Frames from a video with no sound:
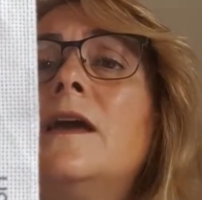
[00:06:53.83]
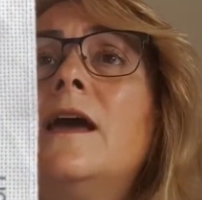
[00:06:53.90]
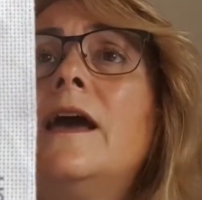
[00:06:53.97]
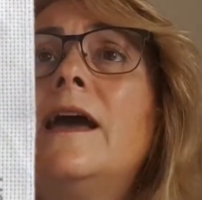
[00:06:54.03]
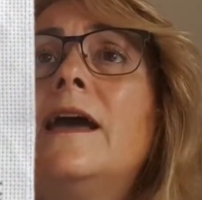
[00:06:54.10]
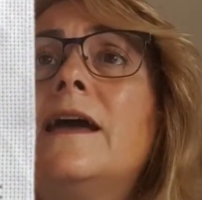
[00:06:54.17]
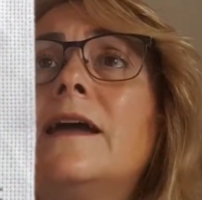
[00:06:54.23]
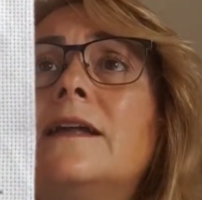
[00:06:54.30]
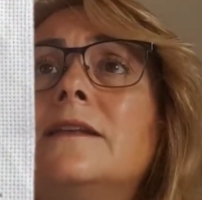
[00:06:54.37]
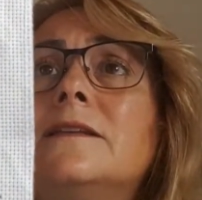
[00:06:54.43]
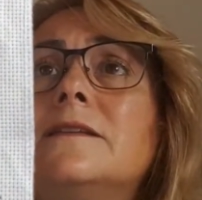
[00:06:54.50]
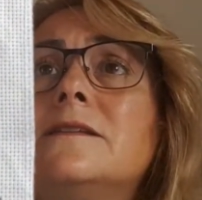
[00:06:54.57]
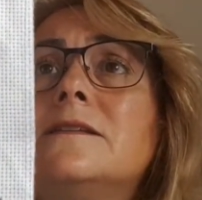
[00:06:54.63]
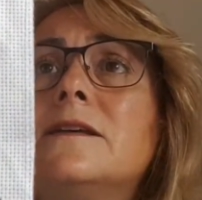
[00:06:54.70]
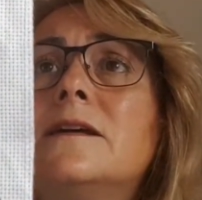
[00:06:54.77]

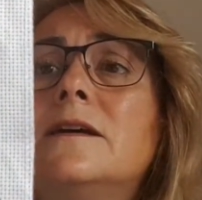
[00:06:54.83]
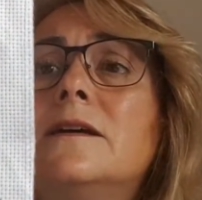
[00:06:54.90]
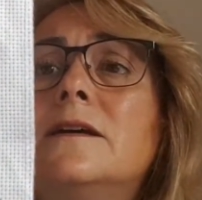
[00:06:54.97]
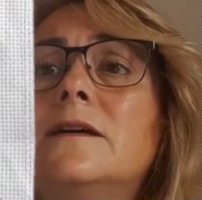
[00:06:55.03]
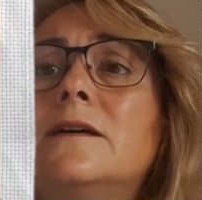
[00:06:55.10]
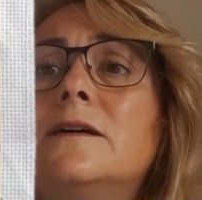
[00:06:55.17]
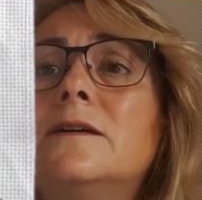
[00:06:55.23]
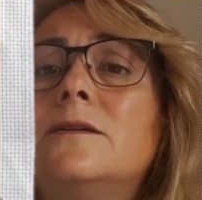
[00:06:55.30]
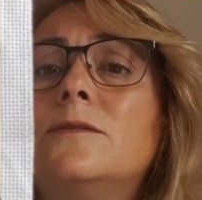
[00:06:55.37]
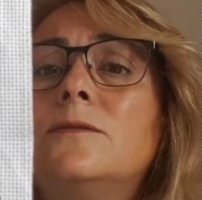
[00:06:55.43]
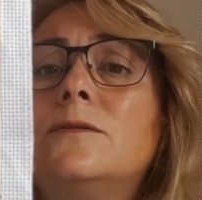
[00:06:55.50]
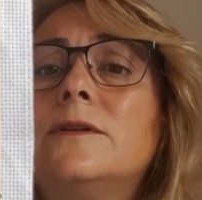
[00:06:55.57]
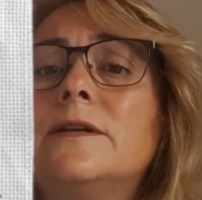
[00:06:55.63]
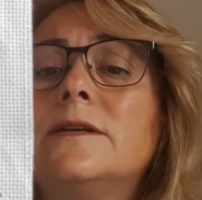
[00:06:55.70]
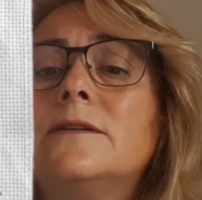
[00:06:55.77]
And
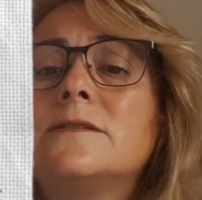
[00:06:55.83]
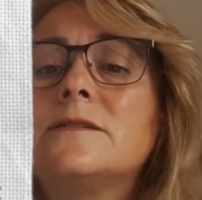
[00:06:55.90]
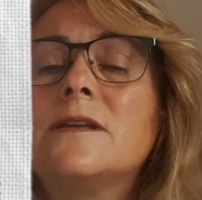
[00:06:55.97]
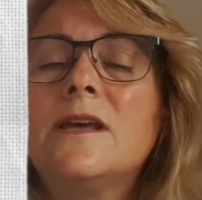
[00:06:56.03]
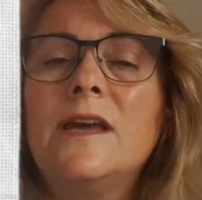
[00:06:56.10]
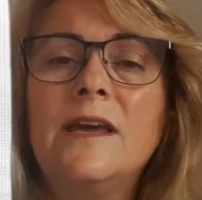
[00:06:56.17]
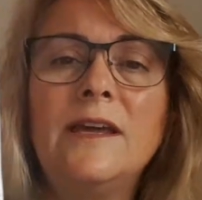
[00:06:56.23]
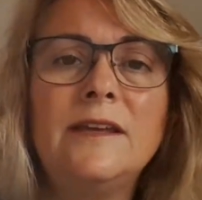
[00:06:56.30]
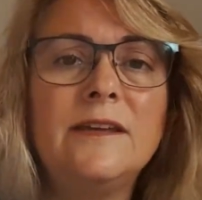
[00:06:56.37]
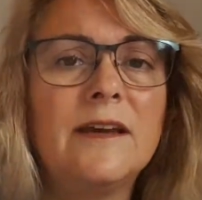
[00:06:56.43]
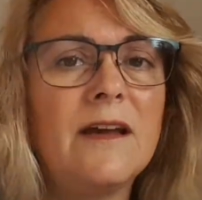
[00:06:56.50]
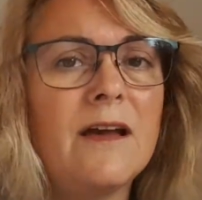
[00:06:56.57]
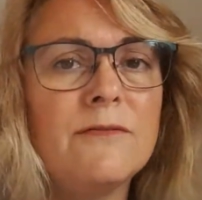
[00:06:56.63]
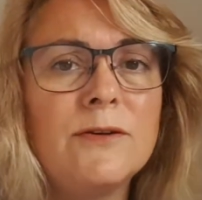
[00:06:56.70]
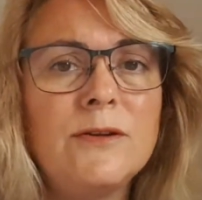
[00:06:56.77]
what else? Yeah,
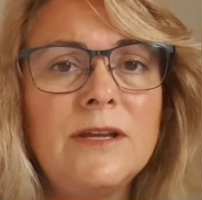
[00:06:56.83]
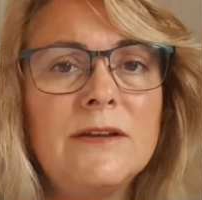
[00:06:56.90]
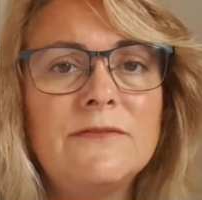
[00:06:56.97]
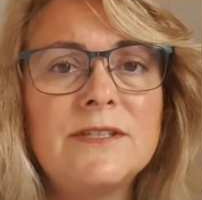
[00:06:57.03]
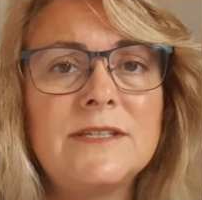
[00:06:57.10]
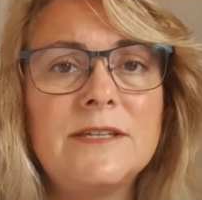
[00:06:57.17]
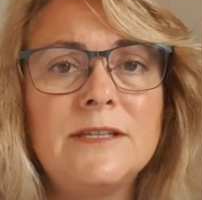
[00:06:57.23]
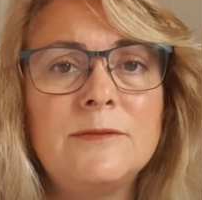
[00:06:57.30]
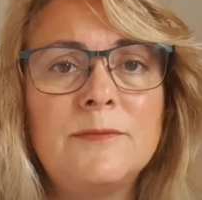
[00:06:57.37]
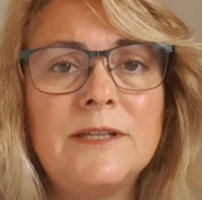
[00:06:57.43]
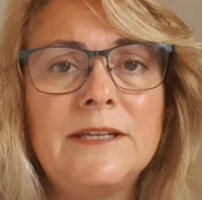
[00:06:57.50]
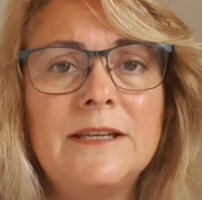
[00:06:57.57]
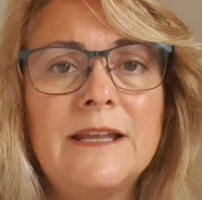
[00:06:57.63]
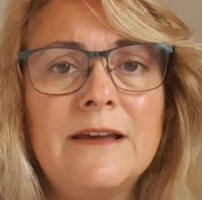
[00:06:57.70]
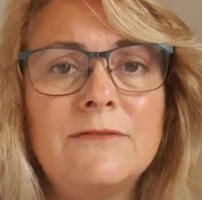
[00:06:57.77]
I've only ever seen them in
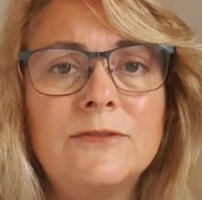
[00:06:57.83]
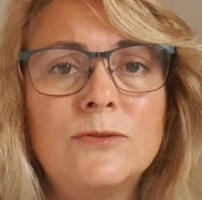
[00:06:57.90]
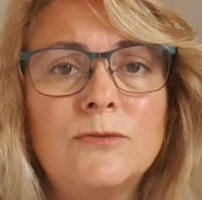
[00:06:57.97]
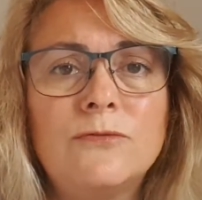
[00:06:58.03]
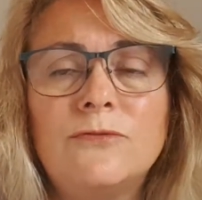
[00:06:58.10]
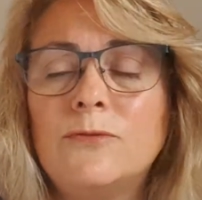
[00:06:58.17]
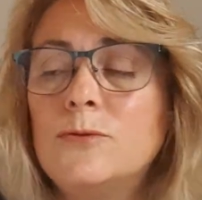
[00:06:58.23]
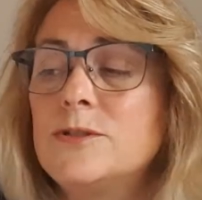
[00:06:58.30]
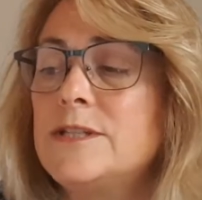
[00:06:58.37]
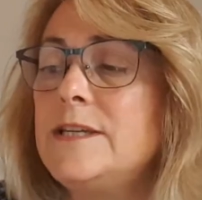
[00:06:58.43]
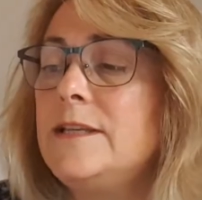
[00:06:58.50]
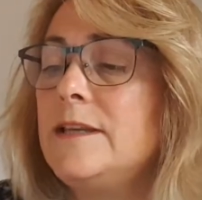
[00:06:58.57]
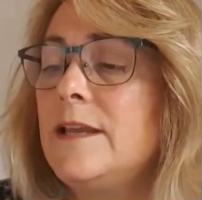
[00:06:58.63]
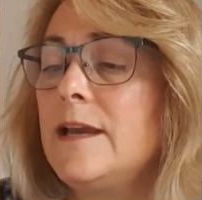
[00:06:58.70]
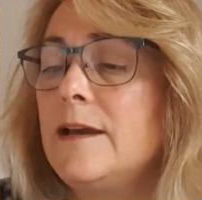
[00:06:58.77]
11 or
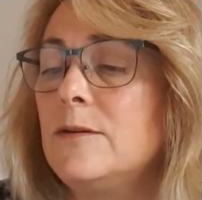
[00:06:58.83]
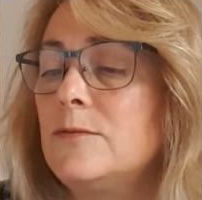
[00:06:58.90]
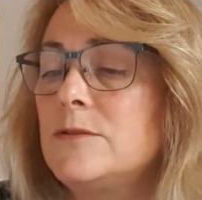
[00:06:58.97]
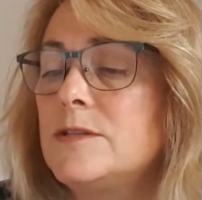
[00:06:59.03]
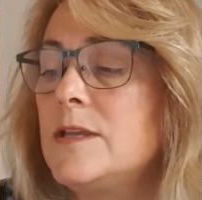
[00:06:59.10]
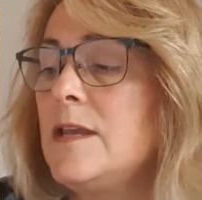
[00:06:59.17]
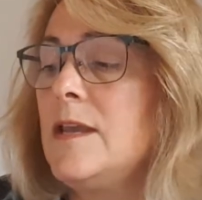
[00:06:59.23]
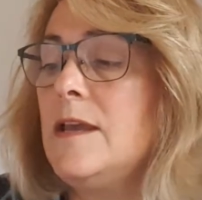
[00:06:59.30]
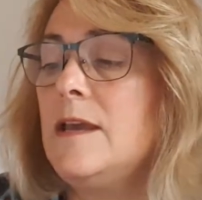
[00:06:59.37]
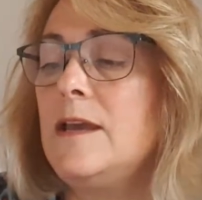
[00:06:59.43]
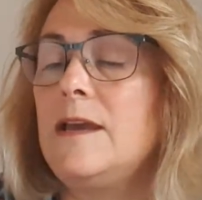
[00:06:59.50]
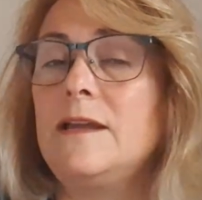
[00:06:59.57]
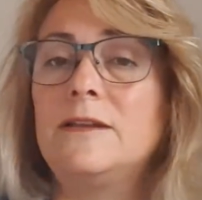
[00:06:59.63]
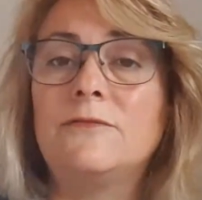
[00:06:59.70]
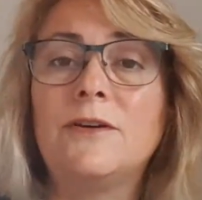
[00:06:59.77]
14 count.
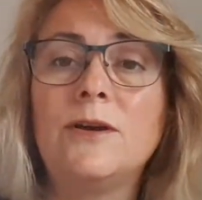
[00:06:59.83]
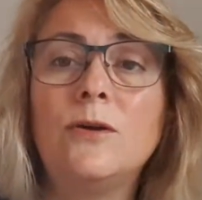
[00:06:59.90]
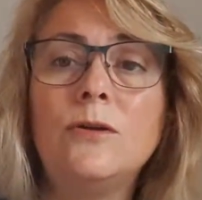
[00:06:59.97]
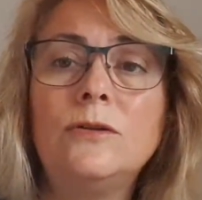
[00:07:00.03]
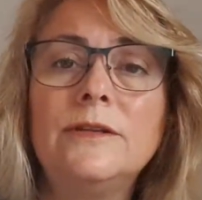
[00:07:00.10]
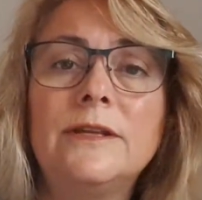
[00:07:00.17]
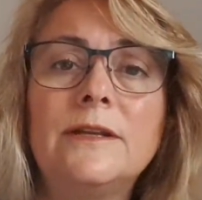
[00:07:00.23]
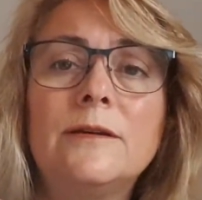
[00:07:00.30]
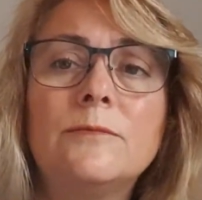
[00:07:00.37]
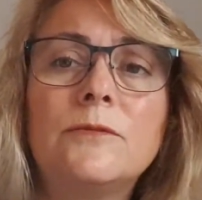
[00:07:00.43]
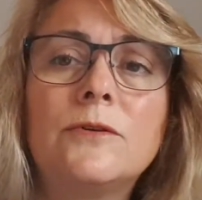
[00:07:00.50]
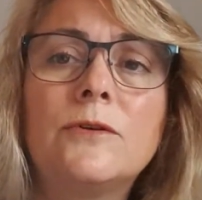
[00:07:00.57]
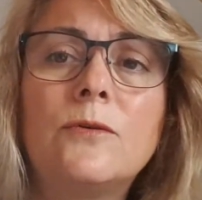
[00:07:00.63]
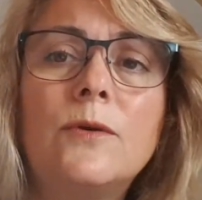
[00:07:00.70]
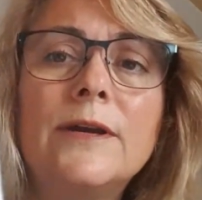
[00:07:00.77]
And if I hold that up
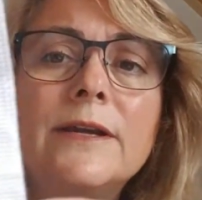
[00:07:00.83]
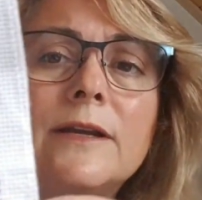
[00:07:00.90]
quite